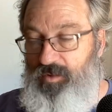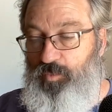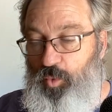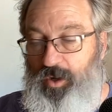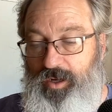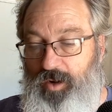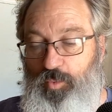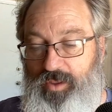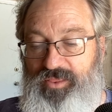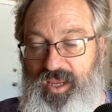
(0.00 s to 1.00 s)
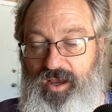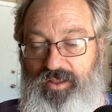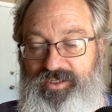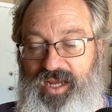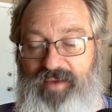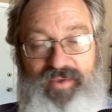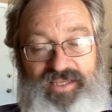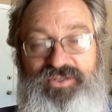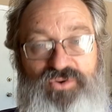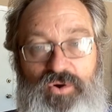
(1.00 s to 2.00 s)
working on one thing all the time.
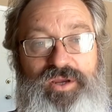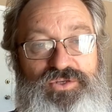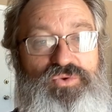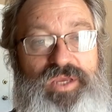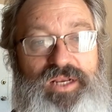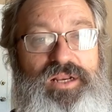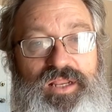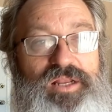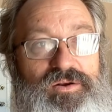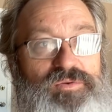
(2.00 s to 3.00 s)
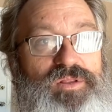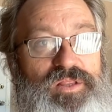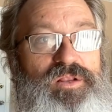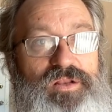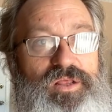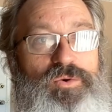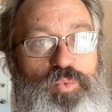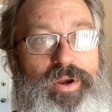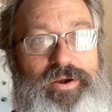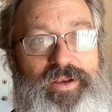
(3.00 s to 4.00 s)
It's going to get a little little
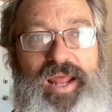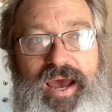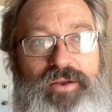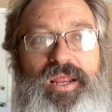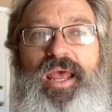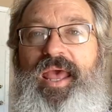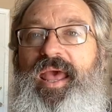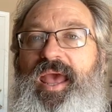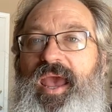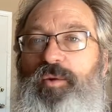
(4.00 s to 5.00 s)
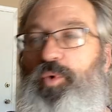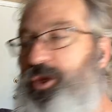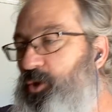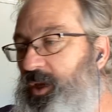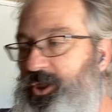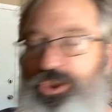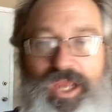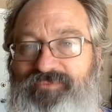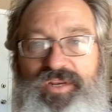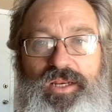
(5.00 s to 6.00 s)
weirded out. And when you can
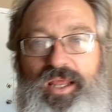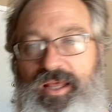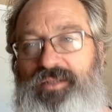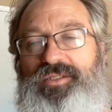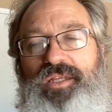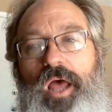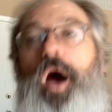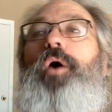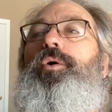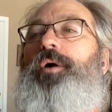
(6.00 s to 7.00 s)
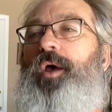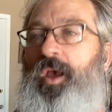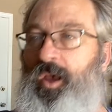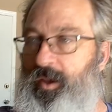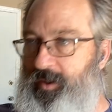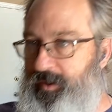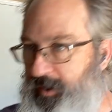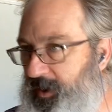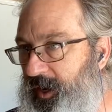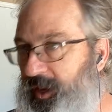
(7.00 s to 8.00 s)
shift it, it's, oh,
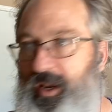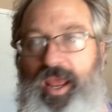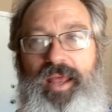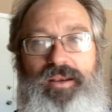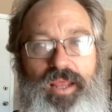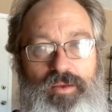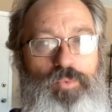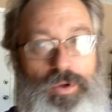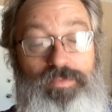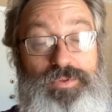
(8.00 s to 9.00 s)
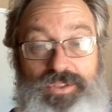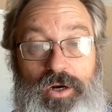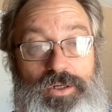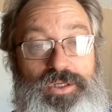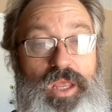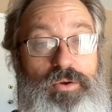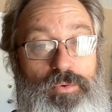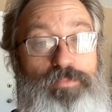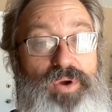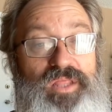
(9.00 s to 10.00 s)
ah, and it will start it will
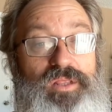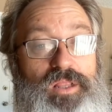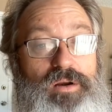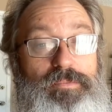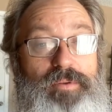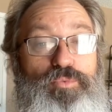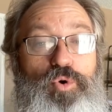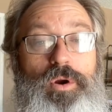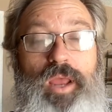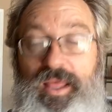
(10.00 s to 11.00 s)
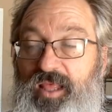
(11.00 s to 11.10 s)
breathe a little bit more and